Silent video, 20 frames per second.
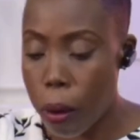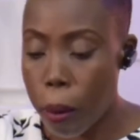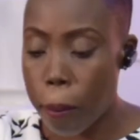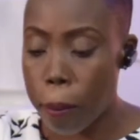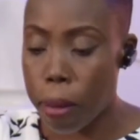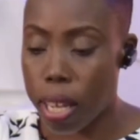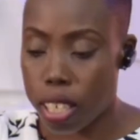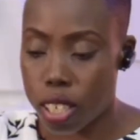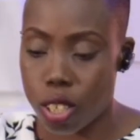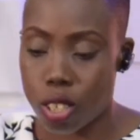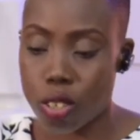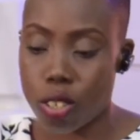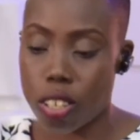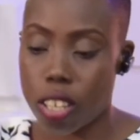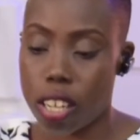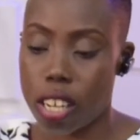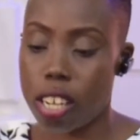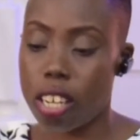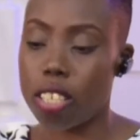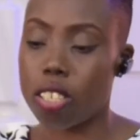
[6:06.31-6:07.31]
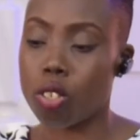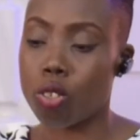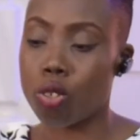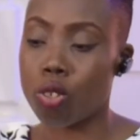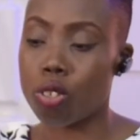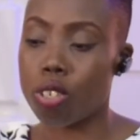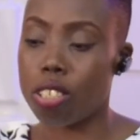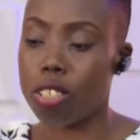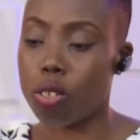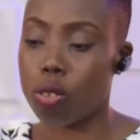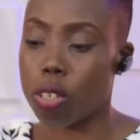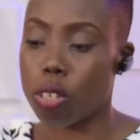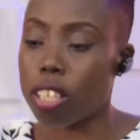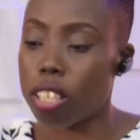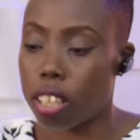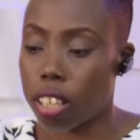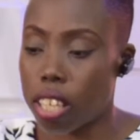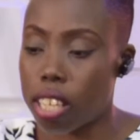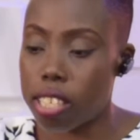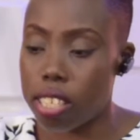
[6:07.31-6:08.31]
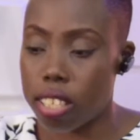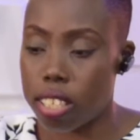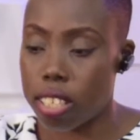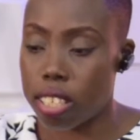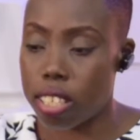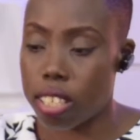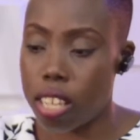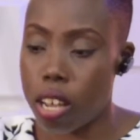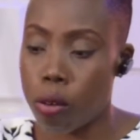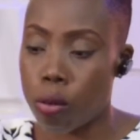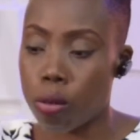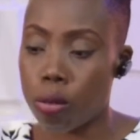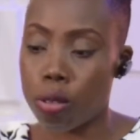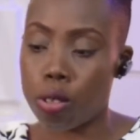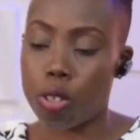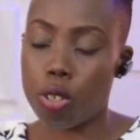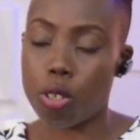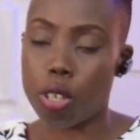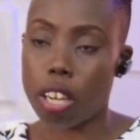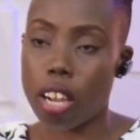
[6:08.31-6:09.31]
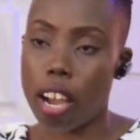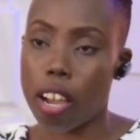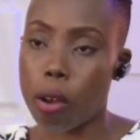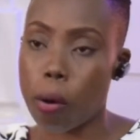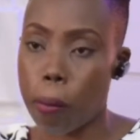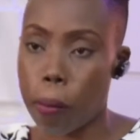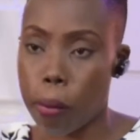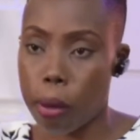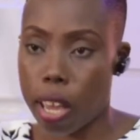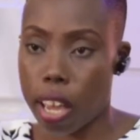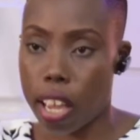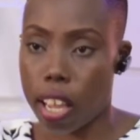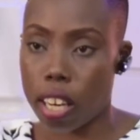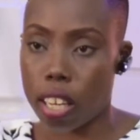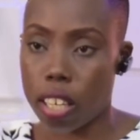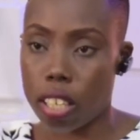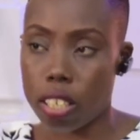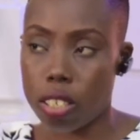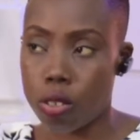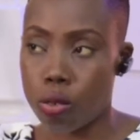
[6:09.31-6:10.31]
make sure that you are doing things that will not trigger your pain,